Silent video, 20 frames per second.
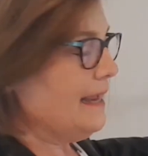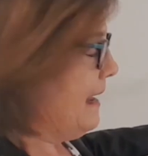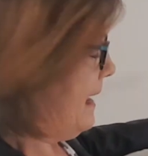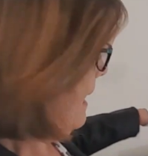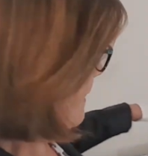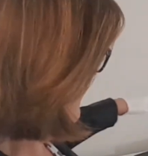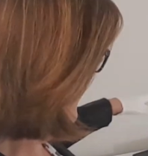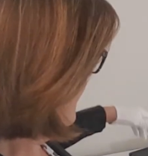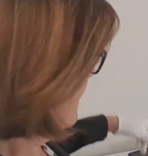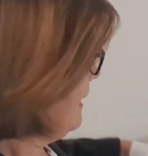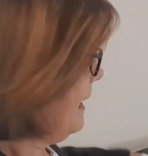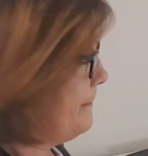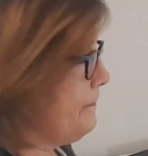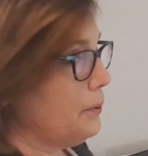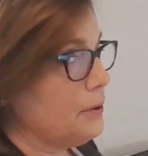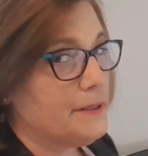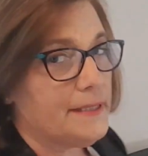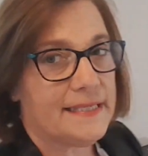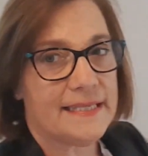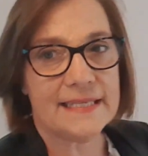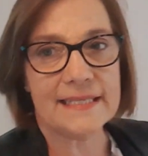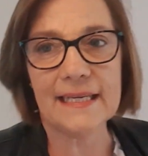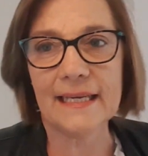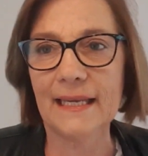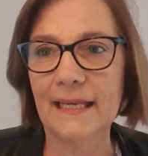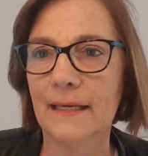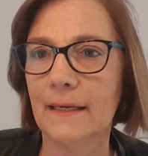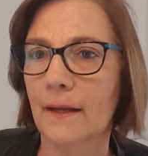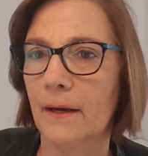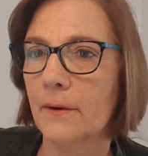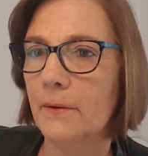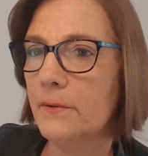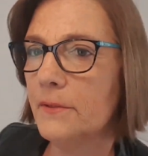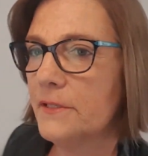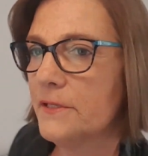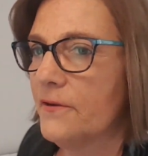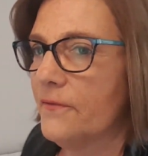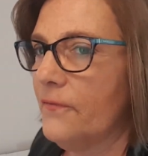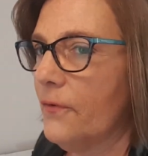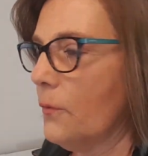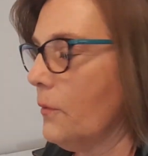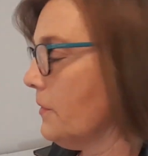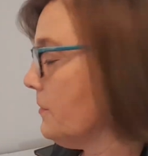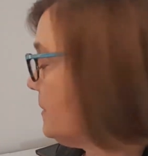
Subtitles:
And then I put sticky notes for